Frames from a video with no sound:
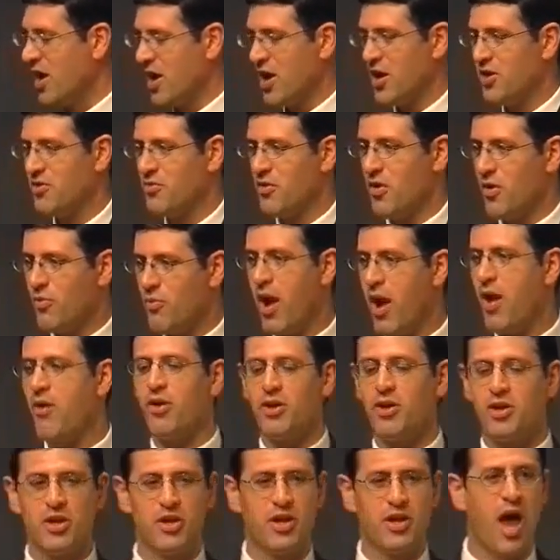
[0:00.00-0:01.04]
and where
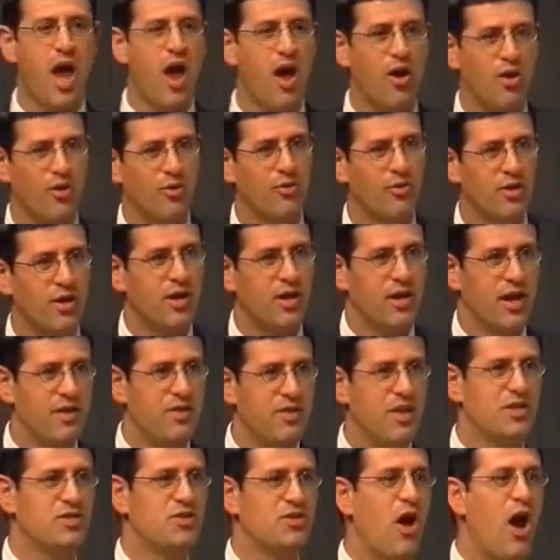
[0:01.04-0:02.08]
would you go in
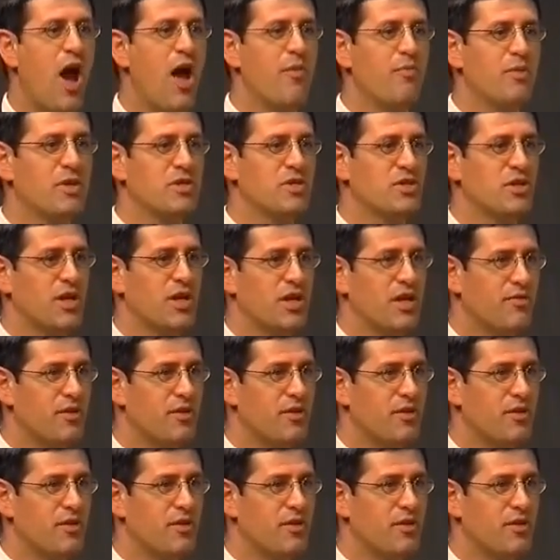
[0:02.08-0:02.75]
this time machine?